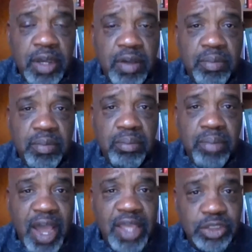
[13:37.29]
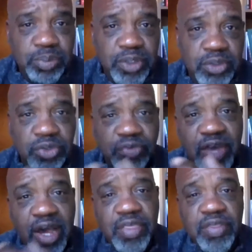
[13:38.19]
My spiritual
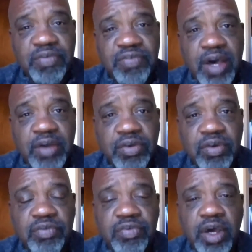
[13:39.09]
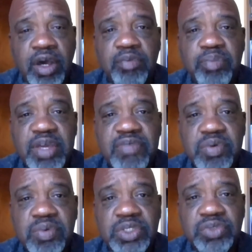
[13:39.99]
father, the founder of Pivot,
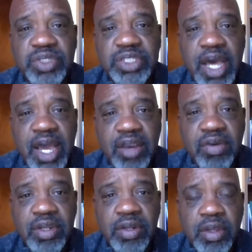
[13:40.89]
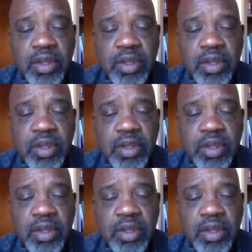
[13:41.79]
was retiring.